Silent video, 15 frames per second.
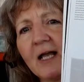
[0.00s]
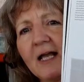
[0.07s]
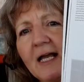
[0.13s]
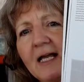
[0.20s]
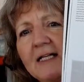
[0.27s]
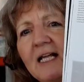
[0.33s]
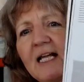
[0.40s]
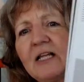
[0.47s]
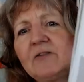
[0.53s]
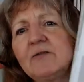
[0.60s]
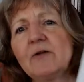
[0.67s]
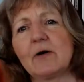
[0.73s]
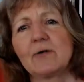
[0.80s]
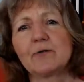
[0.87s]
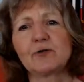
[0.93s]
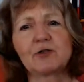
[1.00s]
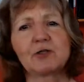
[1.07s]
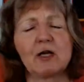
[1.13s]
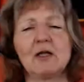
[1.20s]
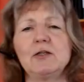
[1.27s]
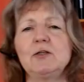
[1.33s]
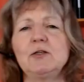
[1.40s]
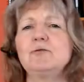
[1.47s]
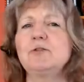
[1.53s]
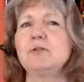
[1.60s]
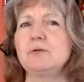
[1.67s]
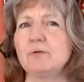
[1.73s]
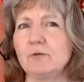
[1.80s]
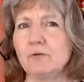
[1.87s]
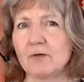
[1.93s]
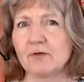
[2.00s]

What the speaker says: And in those, you do